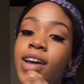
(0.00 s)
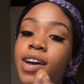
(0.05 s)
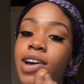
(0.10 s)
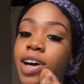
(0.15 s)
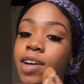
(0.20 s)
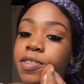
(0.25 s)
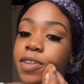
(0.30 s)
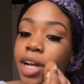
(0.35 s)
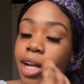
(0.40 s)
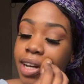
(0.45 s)

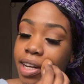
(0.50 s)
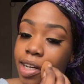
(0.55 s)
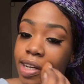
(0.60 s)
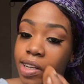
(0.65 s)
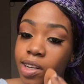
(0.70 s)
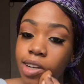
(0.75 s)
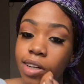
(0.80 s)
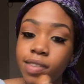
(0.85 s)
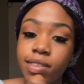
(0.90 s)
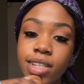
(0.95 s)
I feel like a
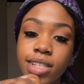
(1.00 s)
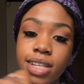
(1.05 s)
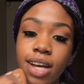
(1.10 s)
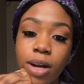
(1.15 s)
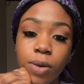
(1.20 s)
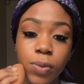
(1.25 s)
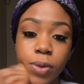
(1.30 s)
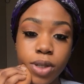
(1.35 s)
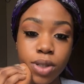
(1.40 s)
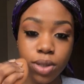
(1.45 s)
lot of the
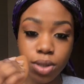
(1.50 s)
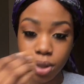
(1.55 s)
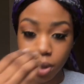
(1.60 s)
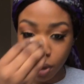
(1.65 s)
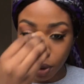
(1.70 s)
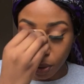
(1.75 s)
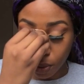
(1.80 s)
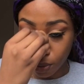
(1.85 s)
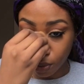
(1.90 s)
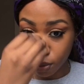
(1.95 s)
time we're
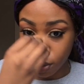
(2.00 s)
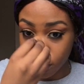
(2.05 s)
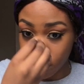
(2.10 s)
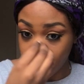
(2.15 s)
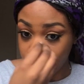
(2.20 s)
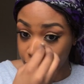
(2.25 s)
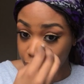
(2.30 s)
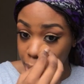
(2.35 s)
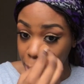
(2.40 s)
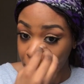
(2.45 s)
so caught
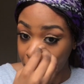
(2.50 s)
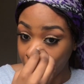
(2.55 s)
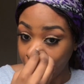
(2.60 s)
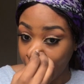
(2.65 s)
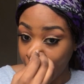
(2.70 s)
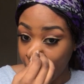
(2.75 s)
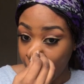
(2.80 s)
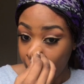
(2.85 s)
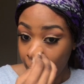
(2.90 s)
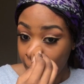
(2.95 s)
up
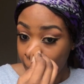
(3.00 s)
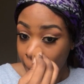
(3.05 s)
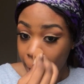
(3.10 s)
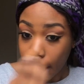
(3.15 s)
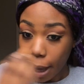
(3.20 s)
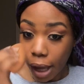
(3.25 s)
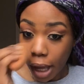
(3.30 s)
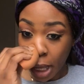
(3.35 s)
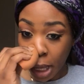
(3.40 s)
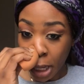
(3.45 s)

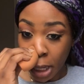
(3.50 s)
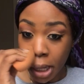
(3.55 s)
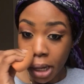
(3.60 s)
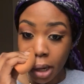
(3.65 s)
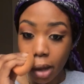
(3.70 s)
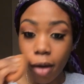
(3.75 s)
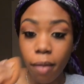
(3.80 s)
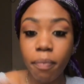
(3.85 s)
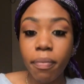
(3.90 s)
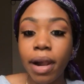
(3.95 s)
in
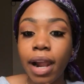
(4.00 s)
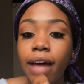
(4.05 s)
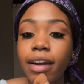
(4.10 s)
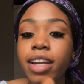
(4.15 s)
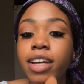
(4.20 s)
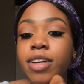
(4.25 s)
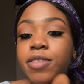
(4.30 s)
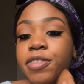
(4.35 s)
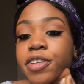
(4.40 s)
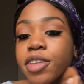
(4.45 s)

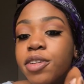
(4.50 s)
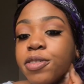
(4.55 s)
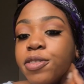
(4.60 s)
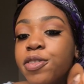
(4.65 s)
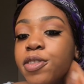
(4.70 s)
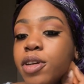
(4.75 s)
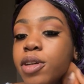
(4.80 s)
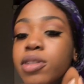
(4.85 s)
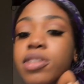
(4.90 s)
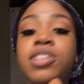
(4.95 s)
planning for the
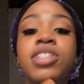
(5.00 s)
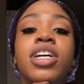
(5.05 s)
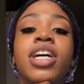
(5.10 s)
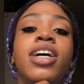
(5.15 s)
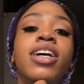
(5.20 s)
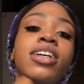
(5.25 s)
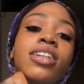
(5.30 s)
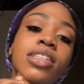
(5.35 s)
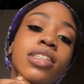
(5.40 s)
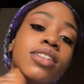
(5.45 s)
future.
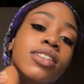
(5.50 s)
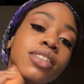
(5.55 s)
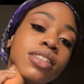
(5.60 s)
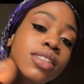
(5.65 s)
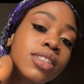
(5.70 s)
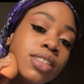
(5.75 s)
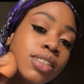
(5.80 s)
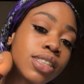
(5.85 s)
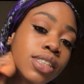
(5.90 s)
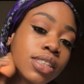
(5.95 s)

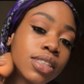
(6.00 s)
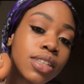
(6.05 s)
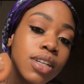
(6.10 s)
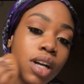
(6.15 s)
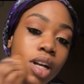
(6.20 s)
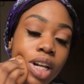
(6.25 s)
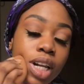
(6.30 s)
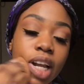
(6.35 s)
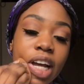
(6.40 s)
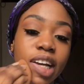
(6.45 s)

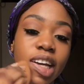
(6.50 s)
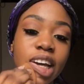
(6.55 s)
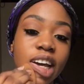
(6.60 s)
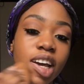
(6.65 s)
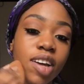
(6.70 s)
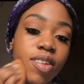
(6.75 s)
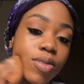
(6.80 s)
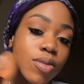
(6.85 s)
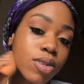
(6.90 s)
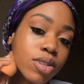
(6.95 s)
Like
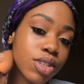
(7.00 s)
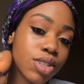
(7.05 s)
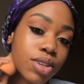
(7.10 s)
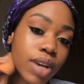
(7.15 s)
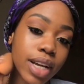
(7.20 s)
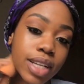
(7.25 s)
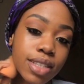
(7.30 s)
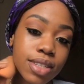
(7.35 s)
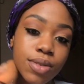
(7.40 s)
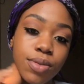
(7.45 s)
everyone's
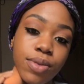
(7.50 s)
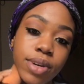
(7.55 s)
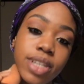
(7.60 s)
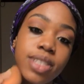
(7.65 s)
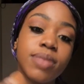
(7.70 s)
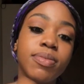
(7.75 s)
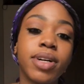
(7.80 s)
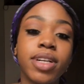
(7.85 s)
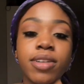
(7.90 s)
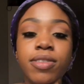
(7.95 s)
trying to
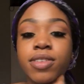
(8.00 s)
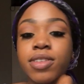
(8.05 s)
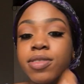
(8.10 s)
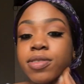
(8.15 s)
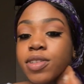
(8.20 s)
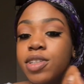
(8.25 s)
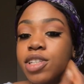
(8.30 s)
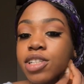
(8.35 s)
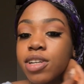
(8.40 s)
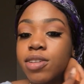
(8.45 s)
raise money for the
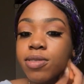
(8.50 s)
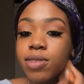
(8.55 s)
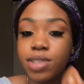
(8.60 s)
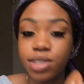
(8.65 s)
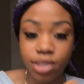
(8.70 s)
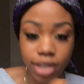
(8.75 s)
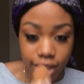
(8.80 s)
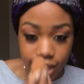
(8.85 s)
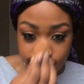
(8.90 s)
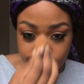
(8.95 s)
future, everyone's
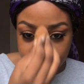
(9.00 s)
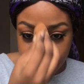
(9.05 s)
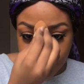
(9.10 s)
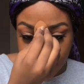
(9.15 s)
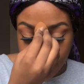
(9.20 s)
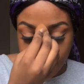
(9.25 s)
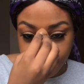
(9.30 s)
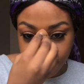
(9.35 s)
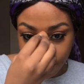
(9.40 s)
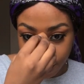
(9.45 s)
trying to
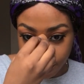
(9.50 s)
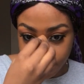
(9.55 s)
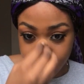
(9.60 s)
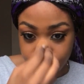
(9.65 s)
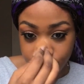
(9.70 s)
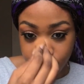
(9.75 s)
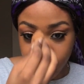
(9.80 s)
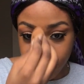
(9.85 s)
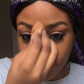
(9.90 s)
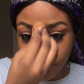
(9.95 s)
save,
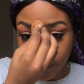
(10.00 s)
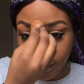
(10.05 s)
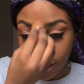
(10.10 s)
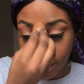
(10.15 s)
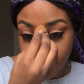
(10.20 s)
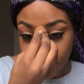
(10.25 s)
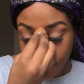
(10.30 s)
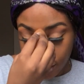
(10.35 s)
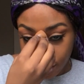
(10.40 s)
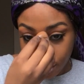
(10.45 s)
everyone's trying
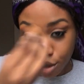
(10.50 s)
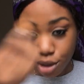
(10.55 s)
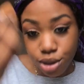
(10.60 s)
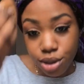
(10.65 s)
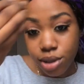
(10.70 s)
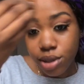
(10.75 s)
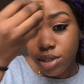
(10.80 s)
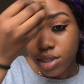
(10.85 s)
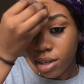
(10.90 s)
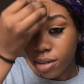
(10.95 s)
to
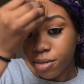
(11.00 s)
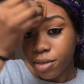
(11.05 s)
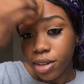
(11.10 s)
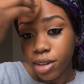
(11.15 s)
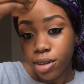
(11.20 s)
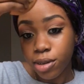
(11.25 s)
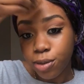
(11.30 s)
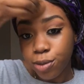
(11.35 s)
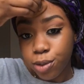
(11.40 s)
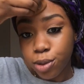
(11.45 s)
do
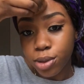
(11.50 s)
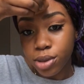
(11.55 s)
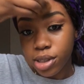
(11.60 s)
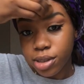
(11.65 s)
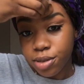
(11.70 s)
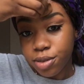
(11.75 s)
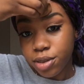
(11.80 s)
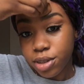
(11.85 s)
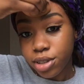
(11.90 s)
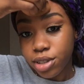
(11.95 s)
something for
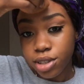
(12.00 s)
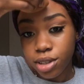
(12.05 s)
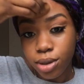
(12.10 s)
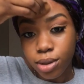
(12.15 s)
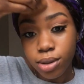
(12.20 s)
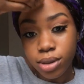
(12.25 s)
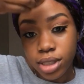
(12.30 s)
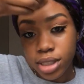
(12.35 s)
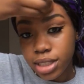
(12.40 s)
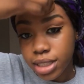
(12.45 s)
the future.
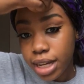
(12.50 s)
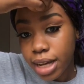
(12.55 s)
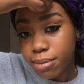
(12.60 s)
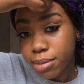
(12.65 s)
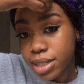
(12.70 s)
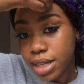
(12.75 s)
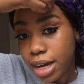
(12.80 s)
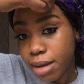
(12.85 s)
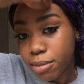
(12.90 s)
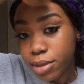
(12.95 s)
All the damn
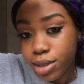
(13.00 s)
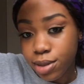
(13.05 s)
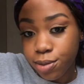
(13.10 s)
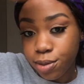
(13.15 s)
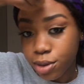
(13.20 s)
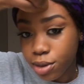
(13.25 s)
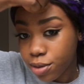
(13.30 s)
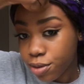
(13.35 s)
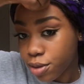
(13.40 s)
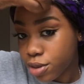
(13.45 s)
time is
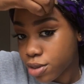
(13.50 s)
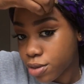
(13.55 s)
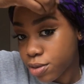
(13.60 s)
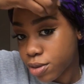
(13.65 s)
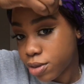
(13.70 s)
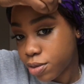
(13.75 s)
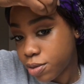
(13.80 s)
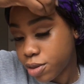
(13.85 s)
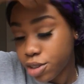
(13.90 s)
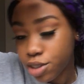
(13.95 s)
for the future, for
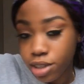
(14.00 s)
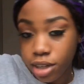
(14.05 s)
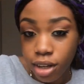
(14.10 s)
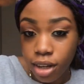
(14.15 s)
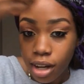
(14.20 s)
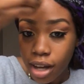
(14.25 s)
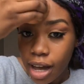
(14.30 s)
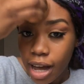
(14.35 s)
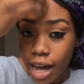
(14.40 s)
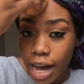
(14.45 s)
the future.
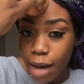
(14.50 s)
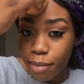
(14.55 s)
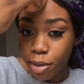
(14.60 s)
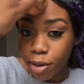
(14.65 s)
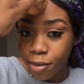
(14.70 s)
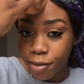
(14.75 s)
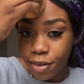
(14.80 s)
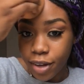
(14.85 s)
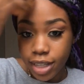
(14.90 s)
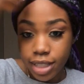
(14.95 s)
I'm
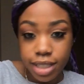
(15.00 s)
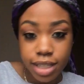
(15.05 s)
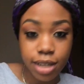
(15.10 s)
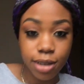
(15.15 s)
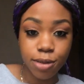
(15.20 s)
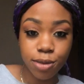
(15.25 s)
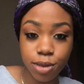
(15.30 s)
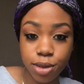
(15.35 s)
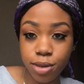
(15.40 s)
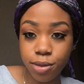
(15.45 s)
investing
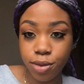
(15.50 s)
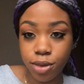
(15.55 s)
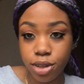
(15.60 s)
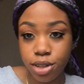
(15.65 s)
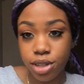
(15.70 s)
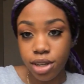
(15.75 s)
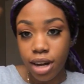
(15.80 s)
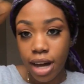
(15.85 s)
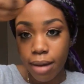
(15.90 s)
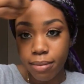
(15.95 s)
for the
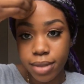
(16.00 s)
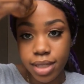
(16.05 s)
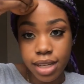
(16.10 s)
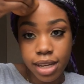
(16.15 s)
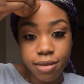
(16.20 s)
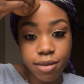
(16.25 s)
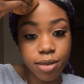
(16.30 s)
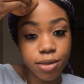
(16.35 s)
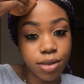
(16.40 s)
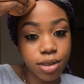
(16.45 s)
future, I'm
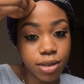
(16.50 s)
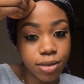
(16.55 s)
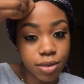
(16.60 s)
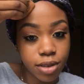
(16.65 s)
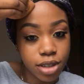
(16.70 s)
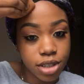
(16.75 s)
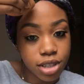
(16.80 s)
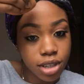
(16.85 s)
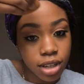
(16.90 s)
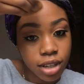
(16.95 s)
saving for the
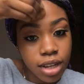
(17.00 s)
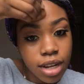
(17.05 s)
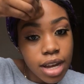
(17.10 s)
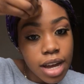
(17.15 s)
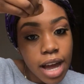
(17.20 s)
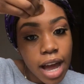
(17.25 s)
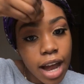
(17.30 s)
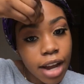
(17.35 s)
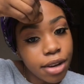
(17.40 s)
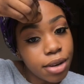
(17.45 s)
future.
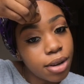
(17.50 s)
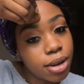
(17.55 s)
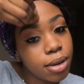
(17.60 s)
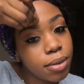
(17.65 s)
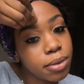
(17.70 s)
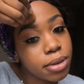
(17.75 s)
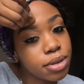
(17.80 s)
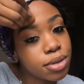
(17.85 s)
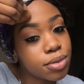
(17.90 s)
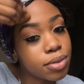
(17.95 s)
And no
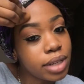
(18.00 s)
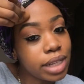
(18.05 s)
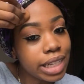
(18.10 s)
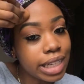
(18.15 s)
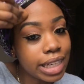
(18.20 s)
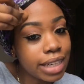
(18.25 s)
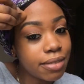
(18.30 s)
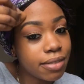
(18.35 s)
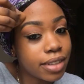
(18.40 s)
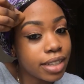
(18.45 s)
one's really
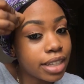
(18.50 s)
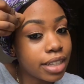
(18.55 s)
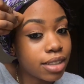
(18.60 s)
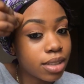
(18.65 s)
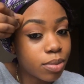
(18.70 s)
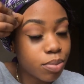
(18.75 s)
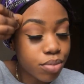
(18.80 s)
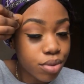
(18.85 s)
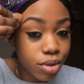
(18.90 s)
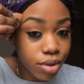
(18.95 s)
living in
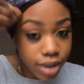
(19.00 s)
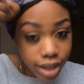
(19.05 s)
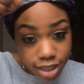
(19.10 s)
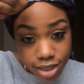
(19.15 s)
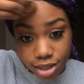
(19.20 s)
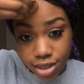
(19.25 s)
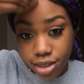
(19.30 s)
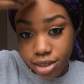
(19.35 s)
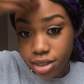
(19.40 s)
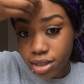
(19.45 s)
the
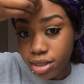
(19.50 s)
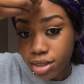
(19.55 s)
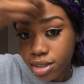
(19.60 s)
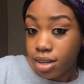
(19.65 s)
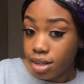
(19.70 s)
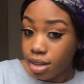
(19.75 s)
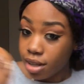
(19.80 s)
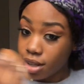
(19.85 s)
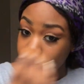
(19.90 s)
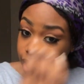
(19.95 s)
present.
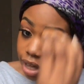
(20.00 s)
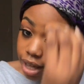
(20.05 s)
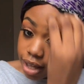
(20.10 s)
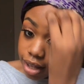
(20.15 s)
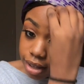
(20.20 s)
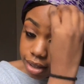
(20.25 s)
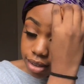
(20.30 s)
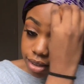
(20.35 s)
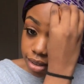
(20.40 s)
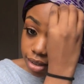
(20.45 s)

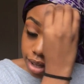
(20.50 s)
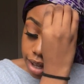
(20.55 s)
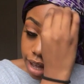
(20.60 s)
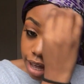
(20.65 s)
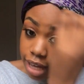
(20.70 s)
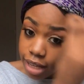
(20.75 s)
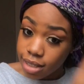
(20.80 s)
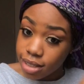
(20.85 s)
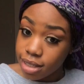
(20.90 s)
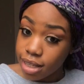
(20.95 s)
Yeah,
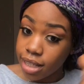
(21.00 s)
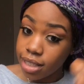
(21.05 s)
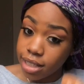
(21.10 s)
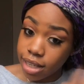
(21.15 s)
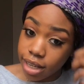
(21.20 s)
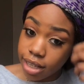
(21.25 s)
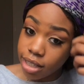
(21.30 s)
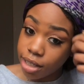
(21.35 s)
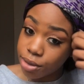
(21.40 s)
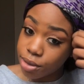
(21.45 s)
I said
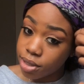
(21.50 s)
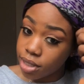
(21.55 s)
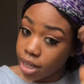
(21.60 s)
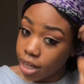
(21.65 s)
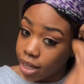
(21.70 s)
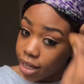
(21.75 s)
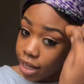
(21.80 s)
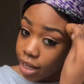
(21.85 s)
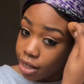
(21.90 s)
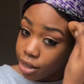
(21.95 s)
it and I'll
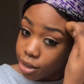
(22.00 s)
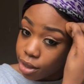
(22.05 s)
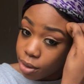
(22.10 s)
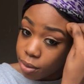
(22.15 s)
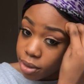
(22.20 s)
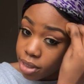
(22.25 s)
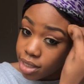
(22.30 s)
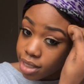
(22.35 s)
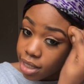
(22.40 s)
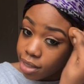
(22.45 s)
say it again, no
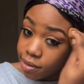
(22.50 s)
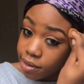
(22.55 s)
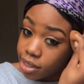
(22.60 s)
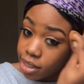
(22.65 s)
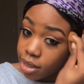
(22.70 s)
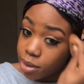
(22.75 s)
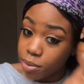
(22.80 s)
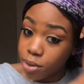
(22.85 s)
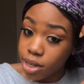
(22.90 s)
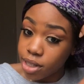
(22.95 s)
one is living
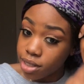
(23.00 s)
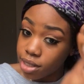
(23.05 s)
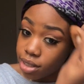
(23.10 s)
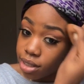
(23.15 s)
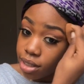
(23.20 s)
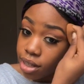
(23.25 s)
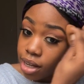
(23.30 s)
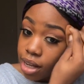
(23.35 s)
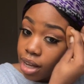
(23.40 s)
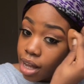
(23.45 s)
in the present.